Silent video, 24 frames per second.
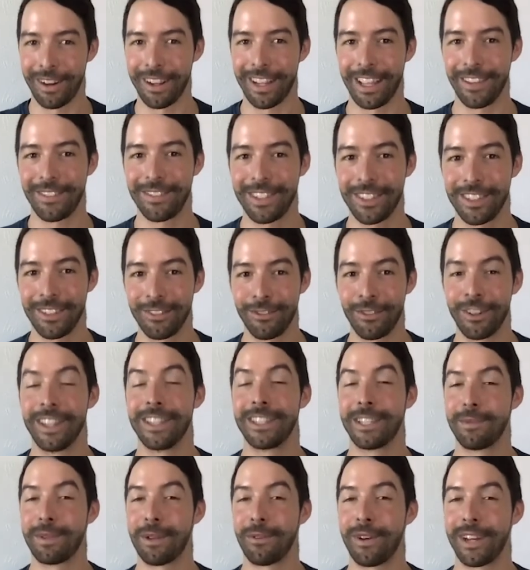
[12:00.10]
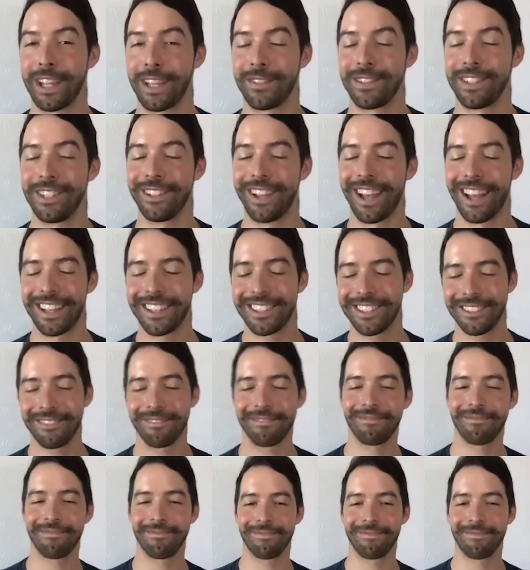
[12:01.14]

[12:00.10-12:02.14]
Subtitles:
I want to give. One of the tips I want to give to you guys.